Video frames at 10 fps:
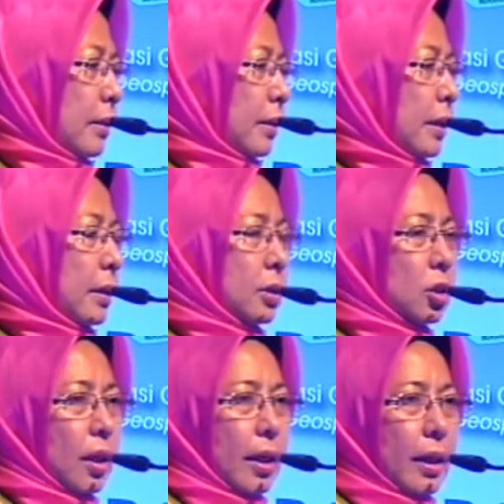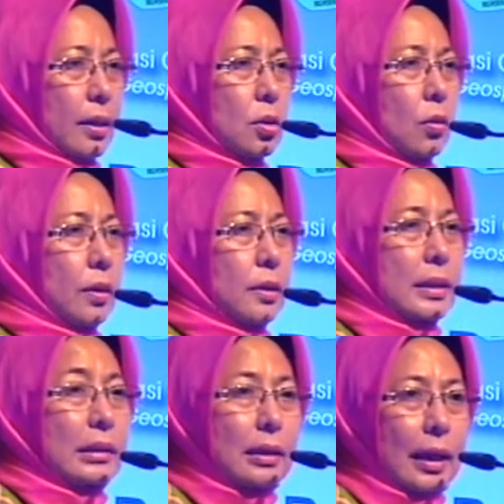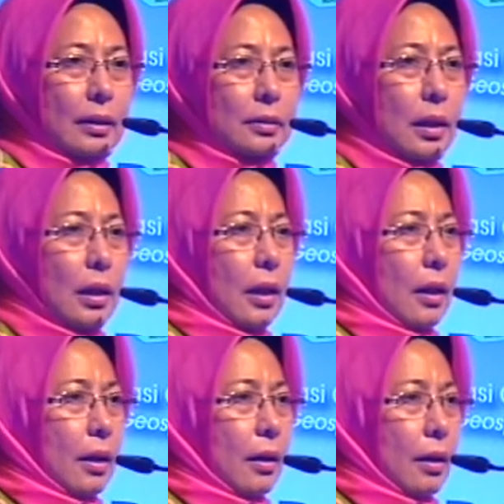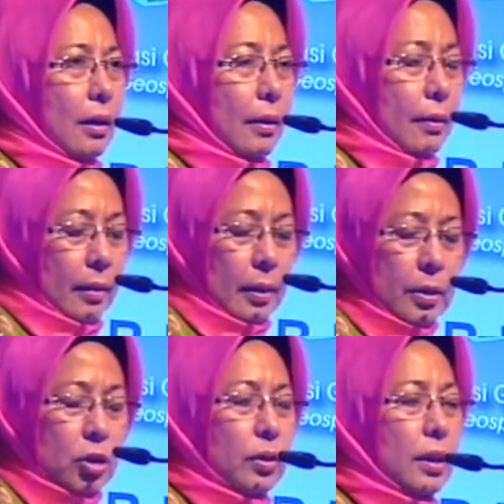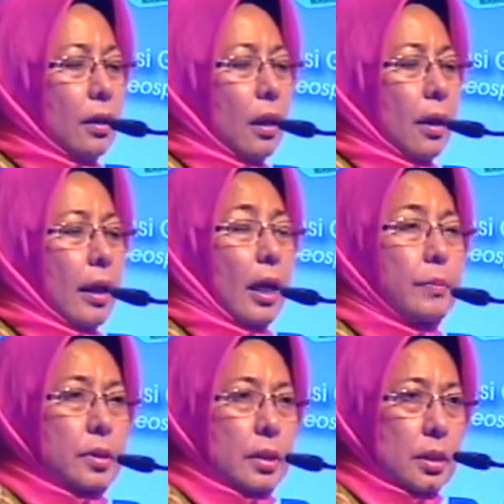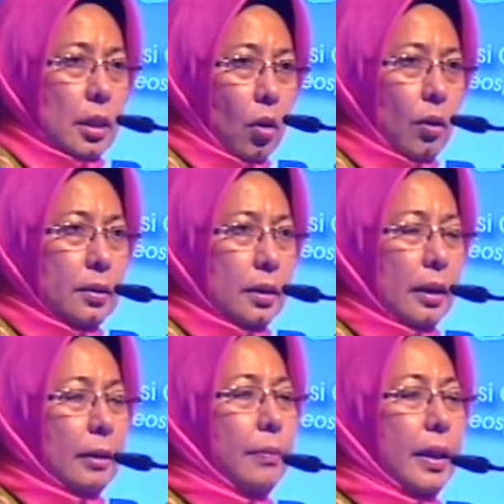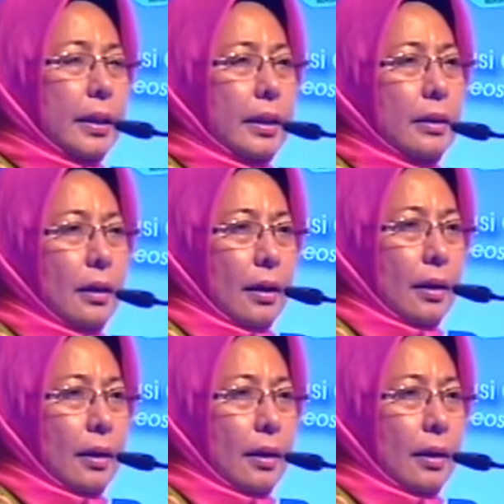the GIS or the satellite imagery helps us a lot in making